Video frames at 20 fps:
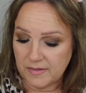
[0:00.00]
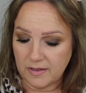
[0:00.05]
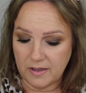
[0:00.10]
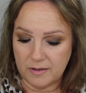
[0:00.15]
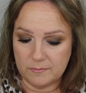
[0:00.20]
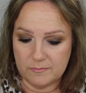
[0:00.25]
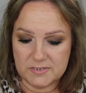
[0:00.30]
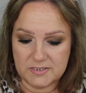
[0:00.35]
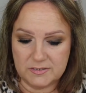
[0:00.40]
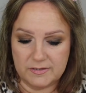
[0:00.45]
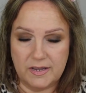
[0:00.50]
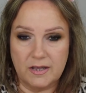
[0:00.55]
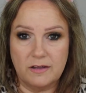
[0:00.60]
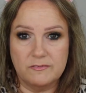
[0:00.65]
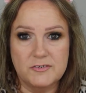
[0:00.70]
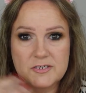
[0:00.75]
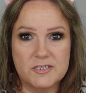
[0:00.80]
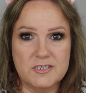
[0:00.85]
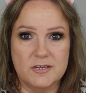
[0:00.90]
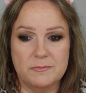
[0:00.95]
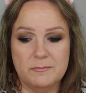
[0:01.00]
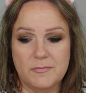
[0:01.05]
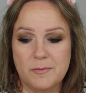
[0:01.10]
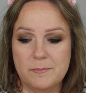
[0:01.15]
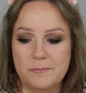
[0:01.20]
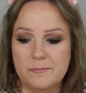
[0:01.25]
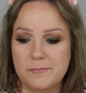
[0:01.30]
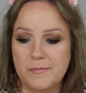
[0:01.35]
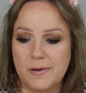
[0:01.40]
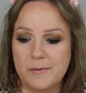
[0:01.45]
Um, so yeah, I've just done
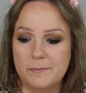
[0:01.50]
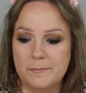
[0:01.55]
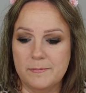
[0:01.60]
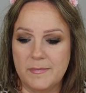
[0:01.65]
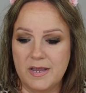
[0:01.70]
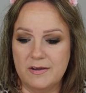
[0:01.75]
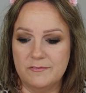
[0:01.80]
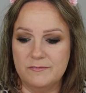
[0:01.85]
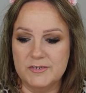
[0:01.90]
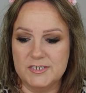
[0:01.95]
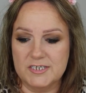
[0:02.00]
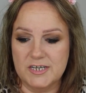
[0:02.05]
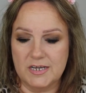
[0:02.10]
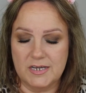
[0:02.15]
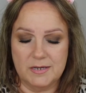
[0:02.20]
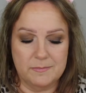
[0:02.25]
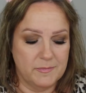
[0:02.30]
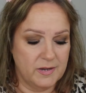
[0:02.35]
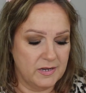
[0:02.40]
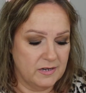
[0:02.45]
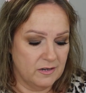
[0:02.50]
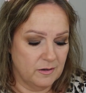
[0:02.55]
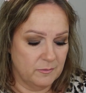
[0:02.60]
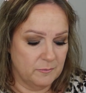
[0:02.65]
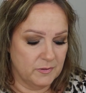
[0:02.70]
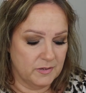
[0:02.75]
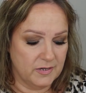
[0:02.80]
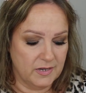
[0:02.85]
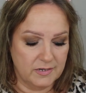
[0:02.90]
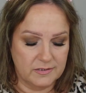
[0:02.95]
my, my everyday
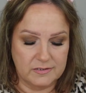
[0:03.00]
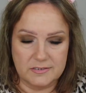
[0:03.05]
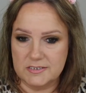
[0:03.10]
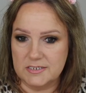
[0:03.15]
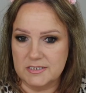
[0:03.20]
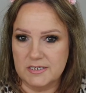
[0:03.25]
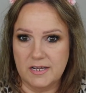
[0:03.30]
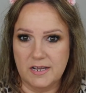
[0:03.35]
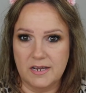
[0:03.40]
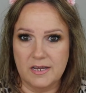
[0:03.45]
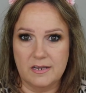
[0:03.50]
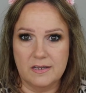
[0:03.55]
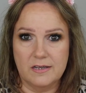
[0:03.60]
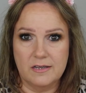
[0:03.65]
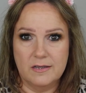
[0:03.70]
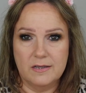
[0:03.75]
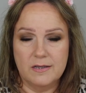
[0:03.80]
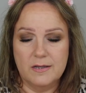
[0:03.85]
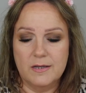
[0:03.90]
makeup again today,